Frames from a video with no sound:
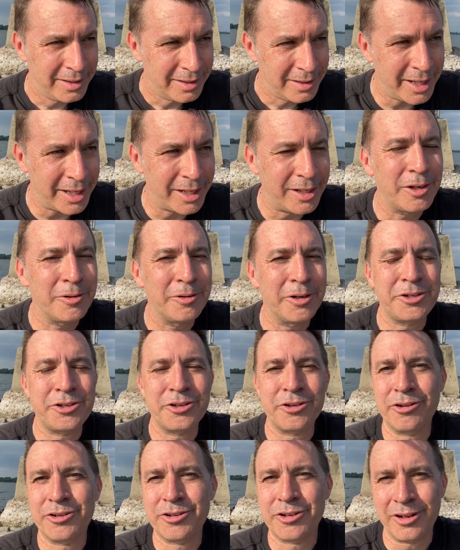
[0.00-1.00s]
like going to
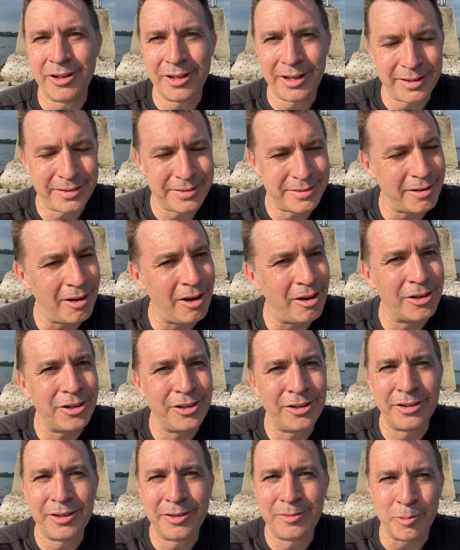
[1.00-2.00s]
church and all that's all
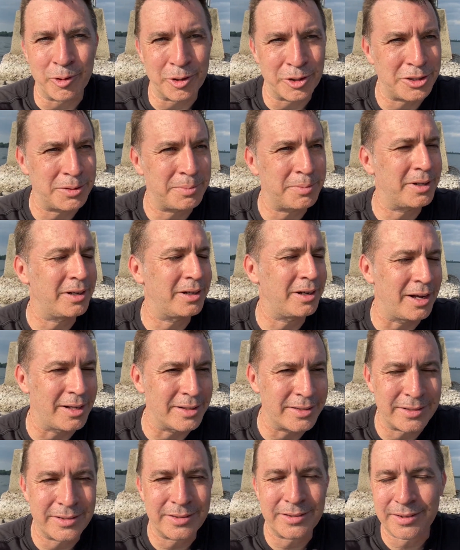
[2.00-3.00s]
good, worship,
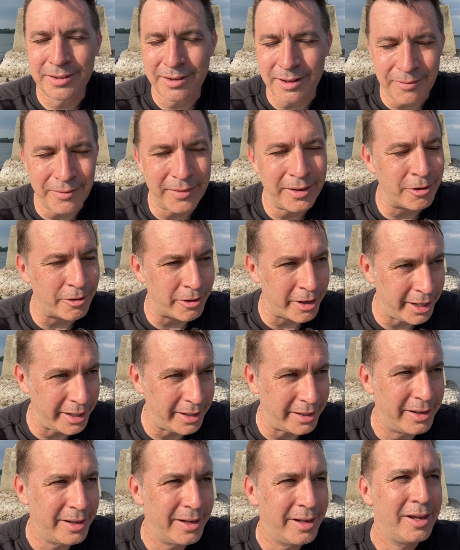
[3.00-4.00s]
concerts, stuff, great.
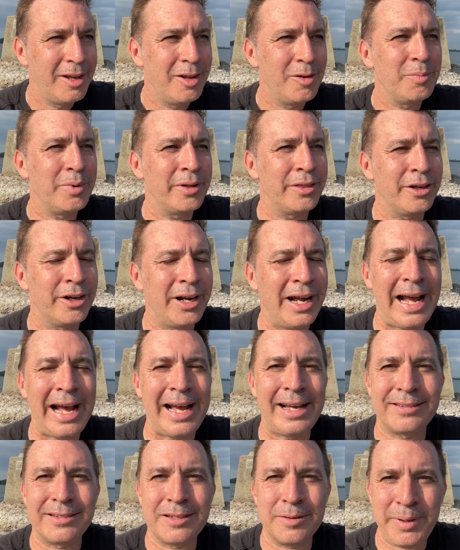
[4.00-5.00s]
But there
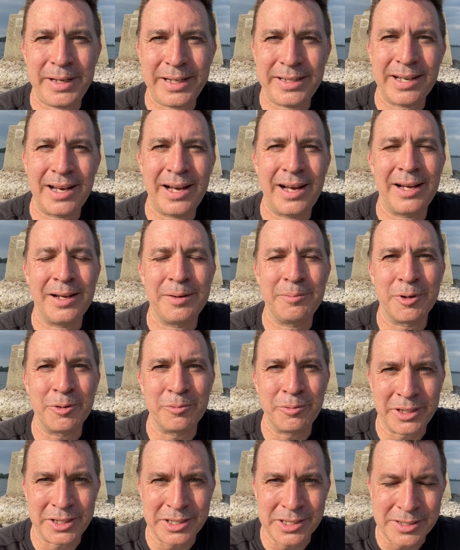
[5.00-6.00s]
has to be time when
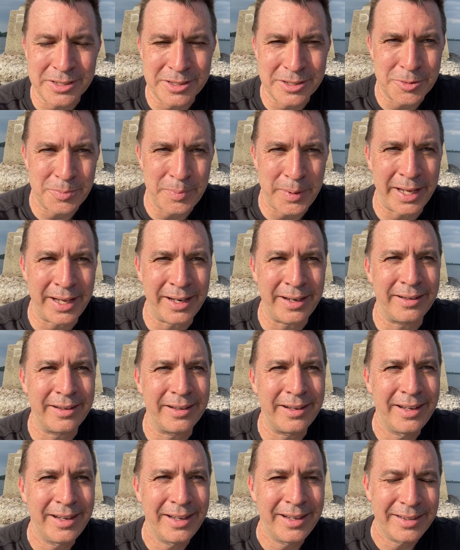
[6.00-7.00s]
we just spend
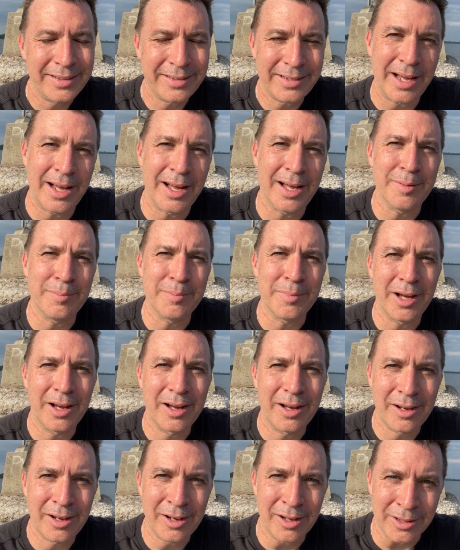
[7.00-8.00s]
time
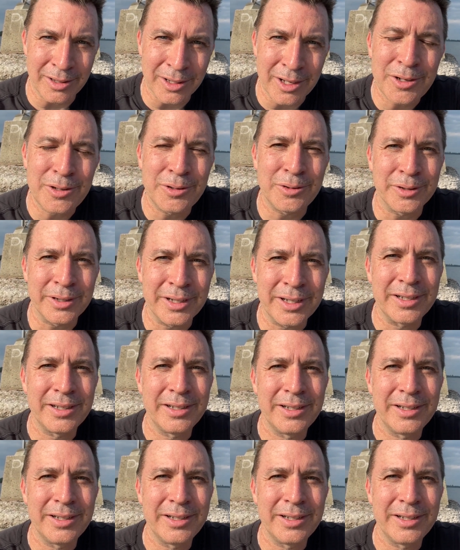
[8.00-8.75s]
alone